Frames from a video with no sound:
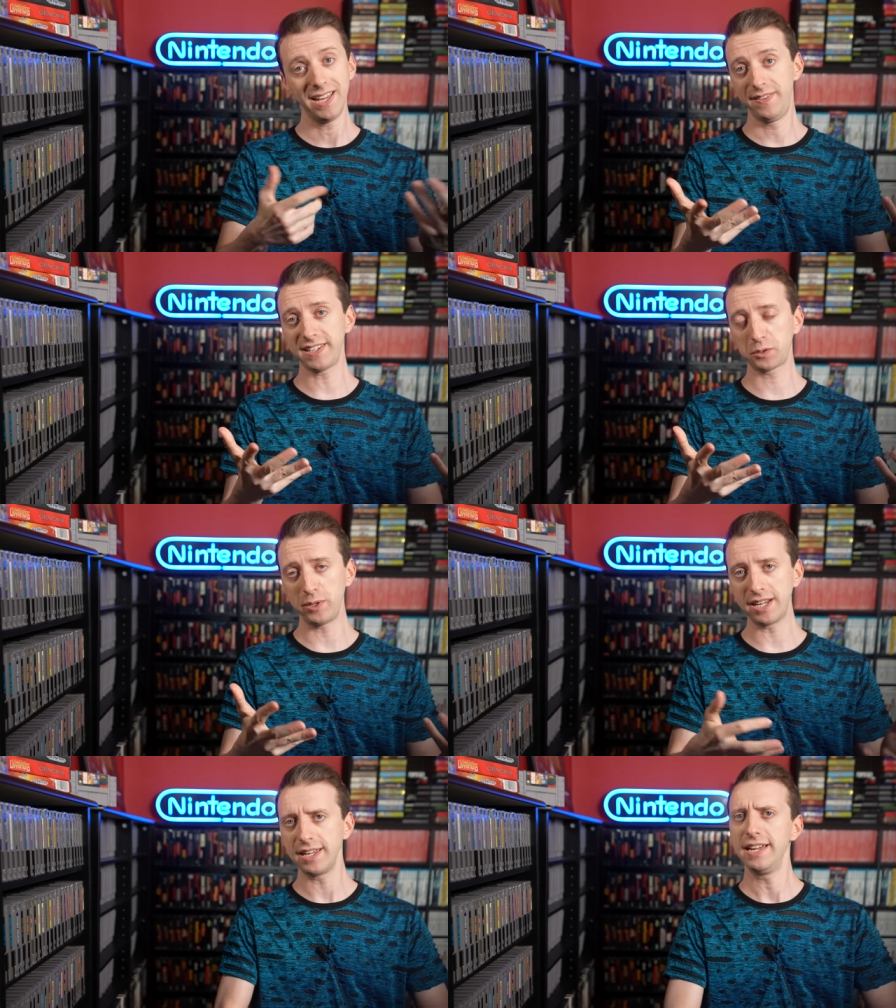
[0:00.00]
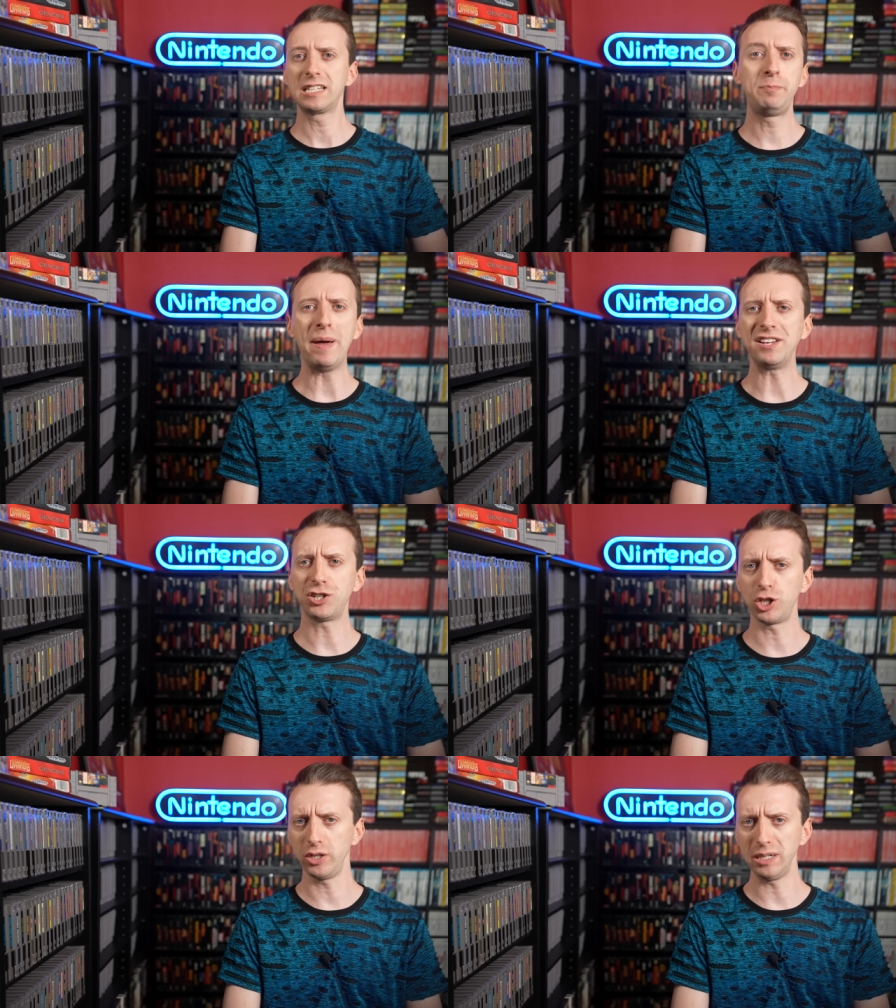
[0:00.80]
This week, space
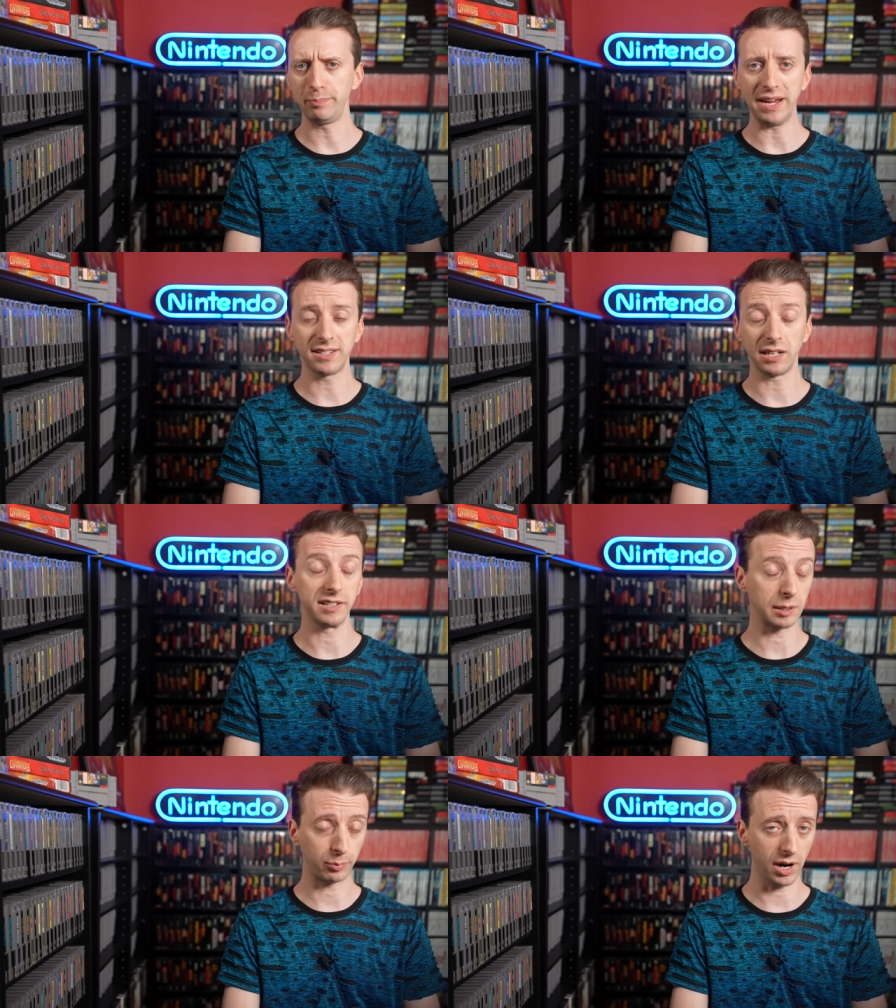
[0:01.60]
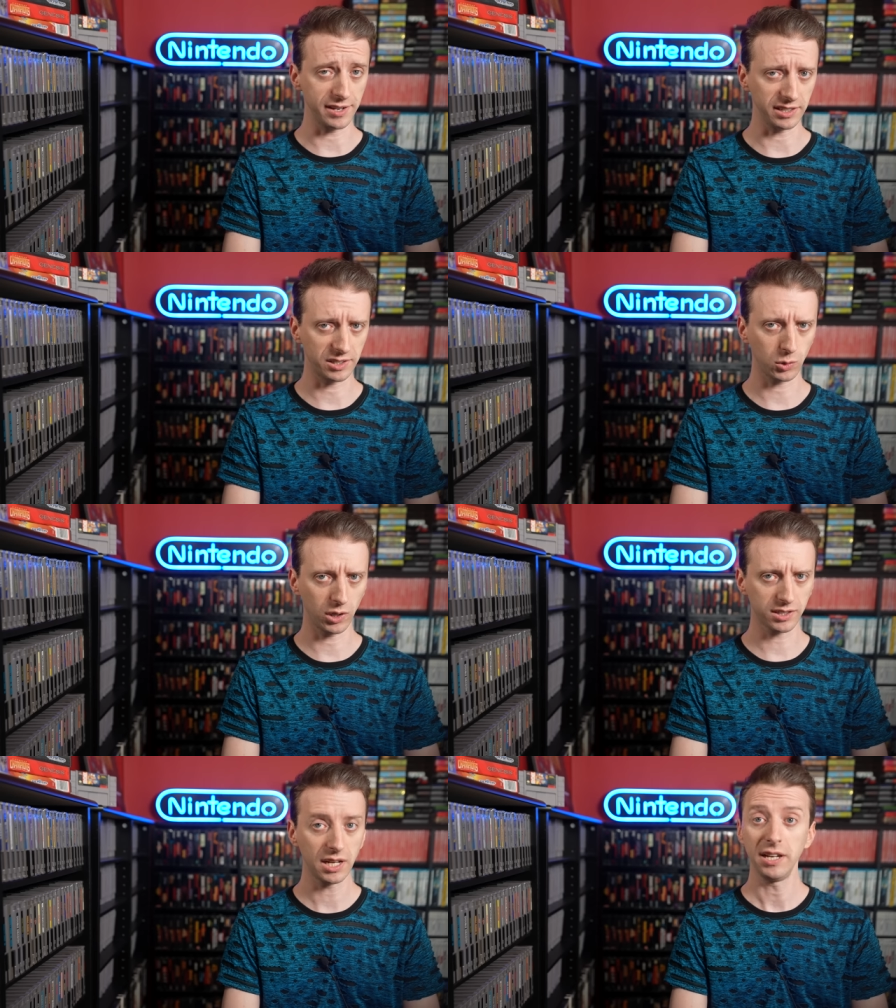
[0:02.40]
shooting based on a surprising
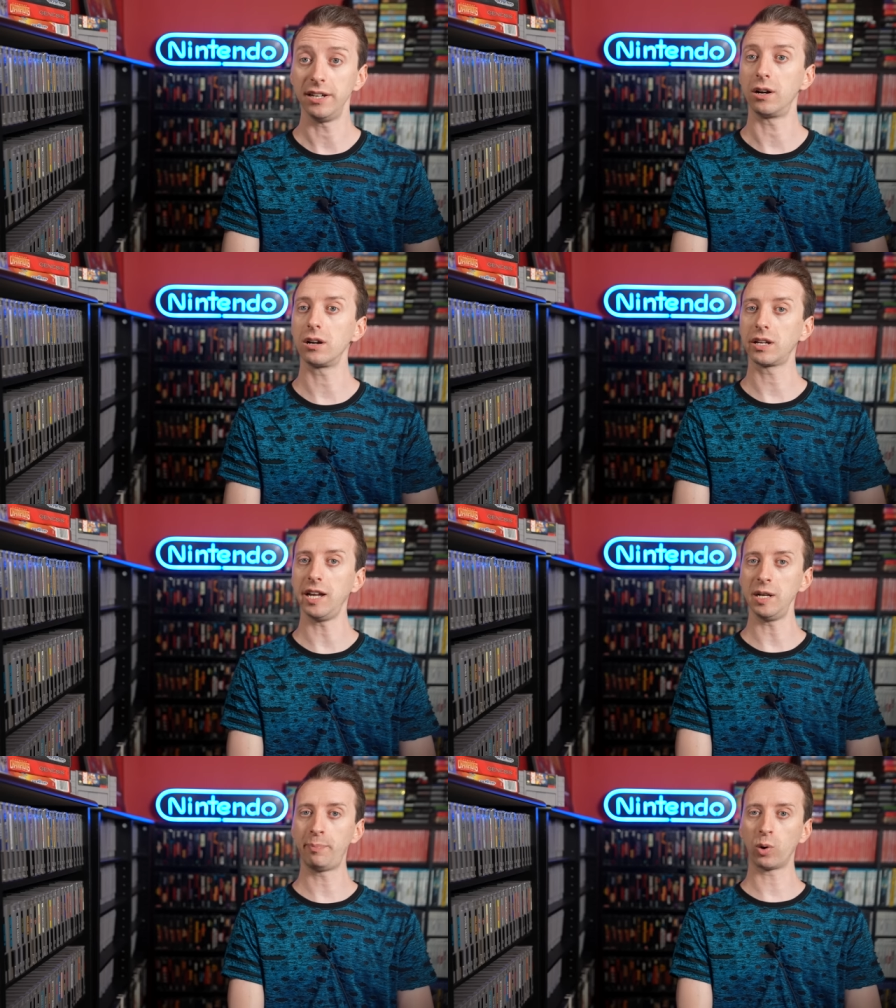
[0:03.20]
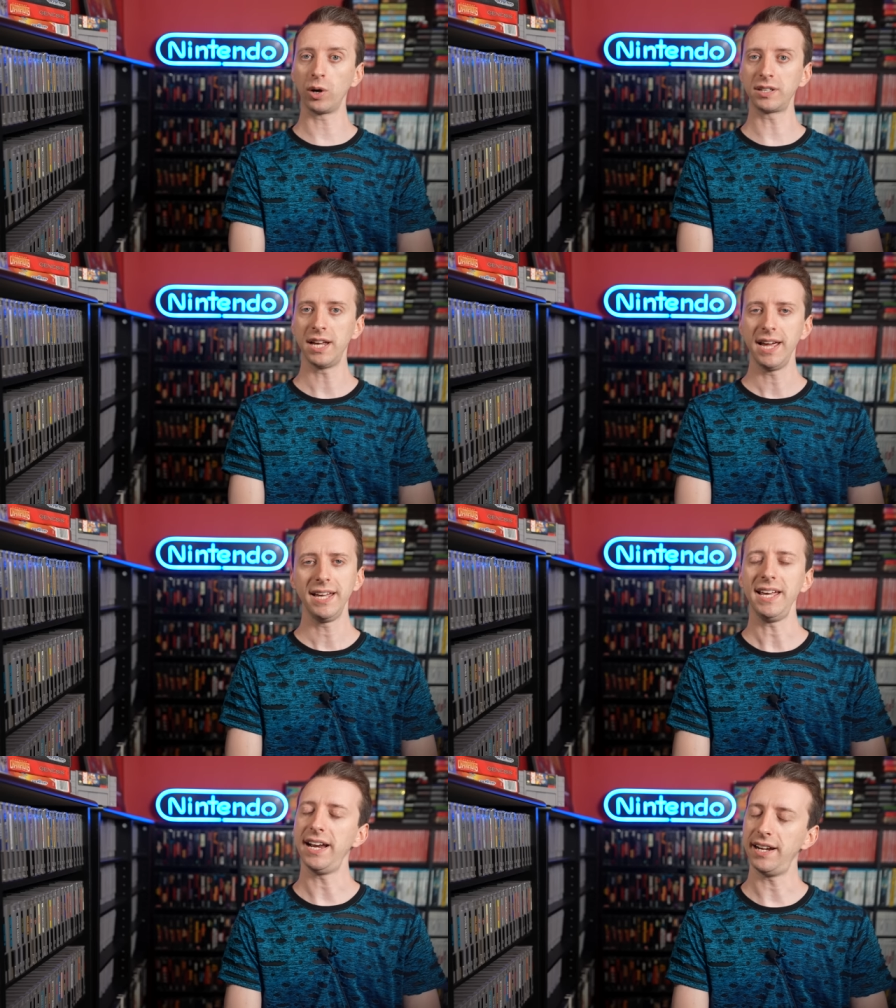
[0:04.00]
source, an arcade port,
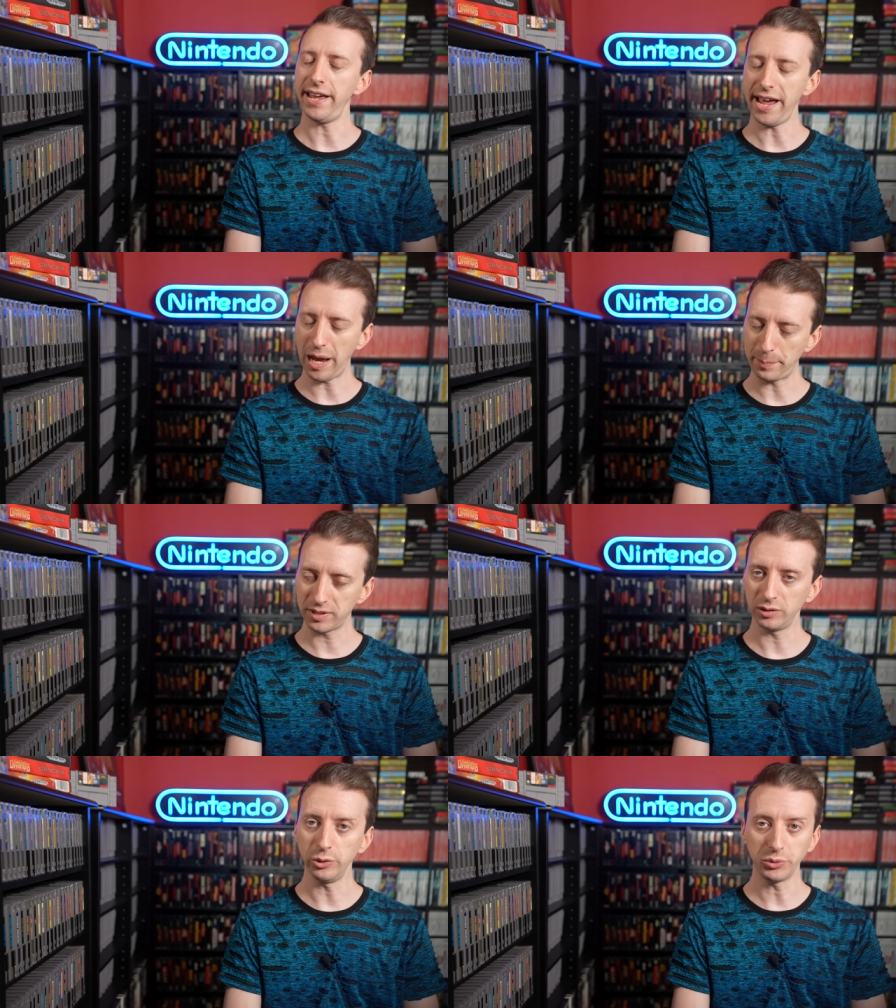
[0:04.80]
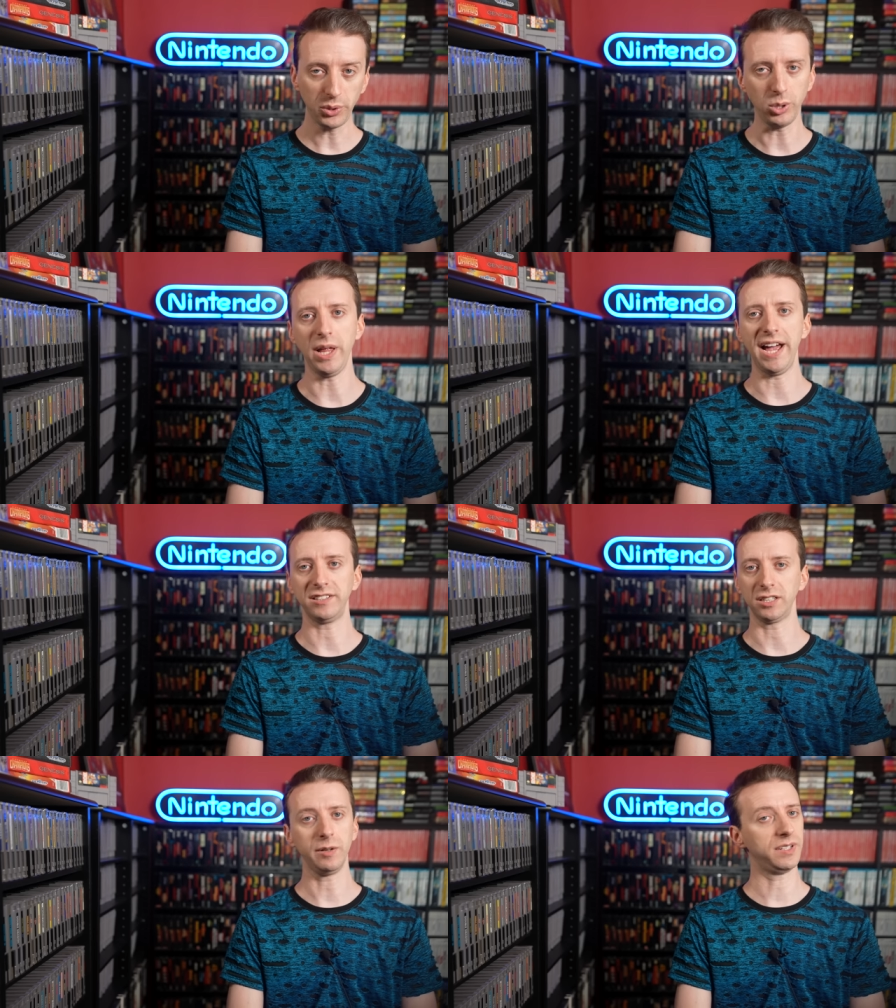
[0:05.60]
and an absolute
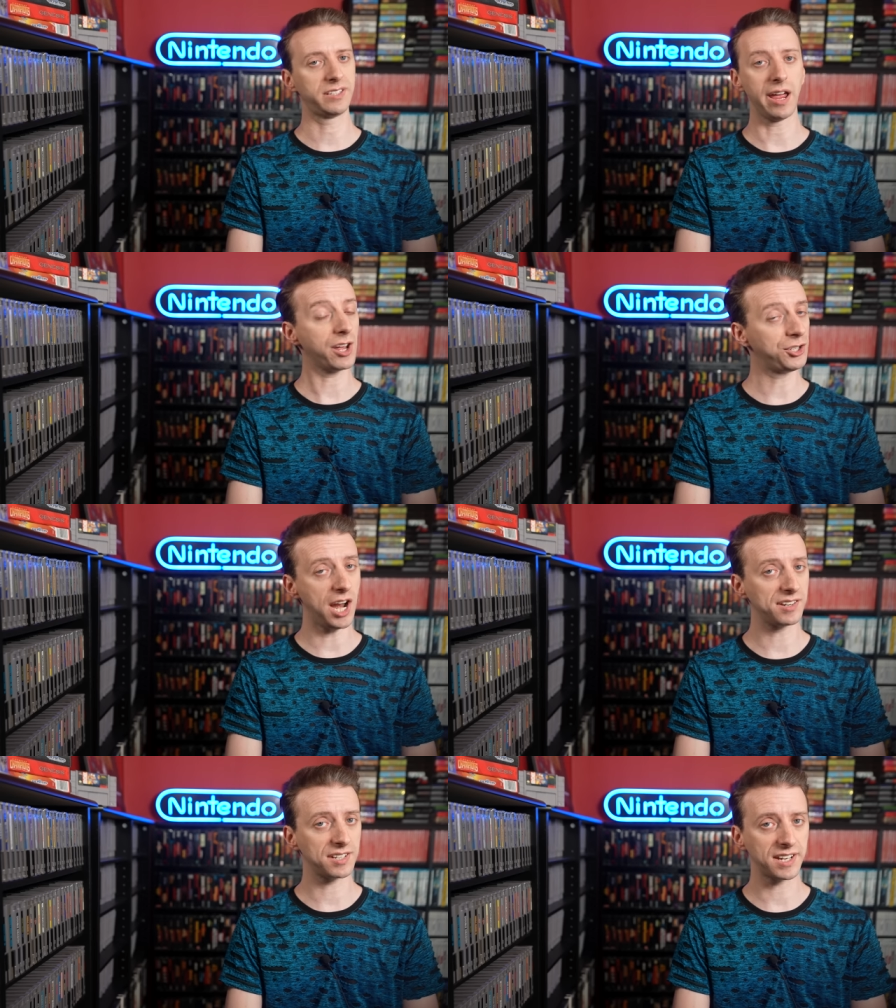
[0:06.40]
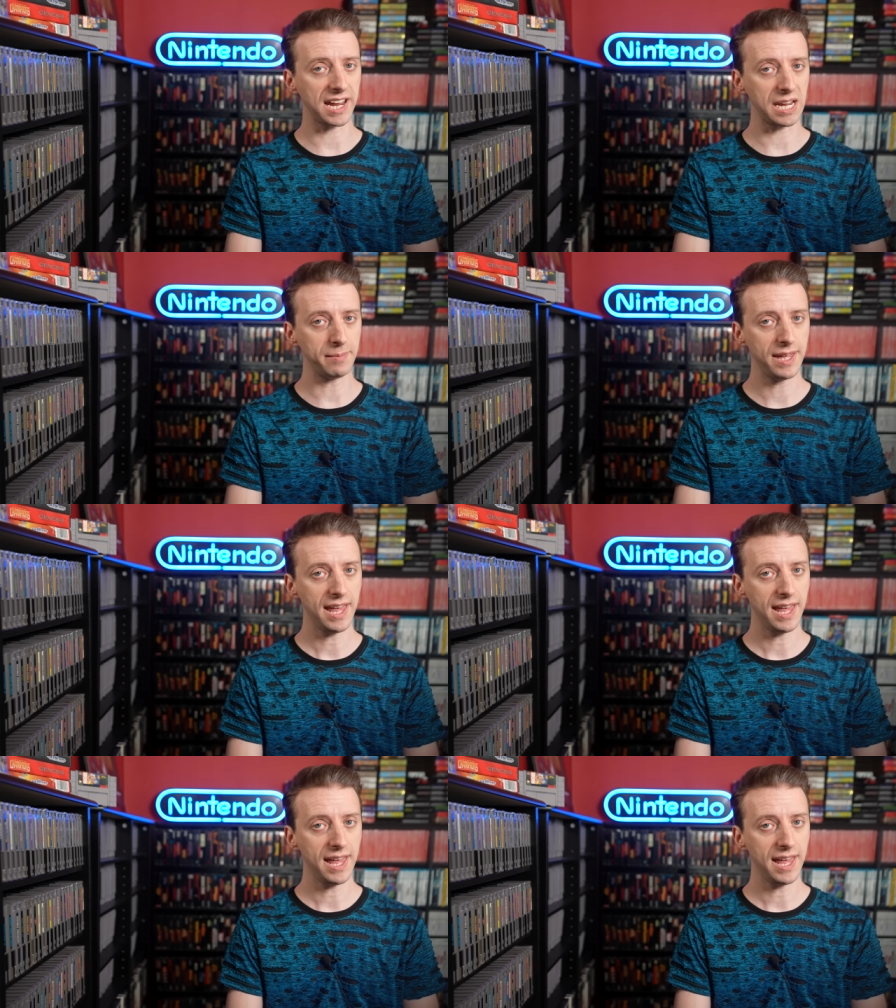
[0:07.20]
classic of a Sega Genesis game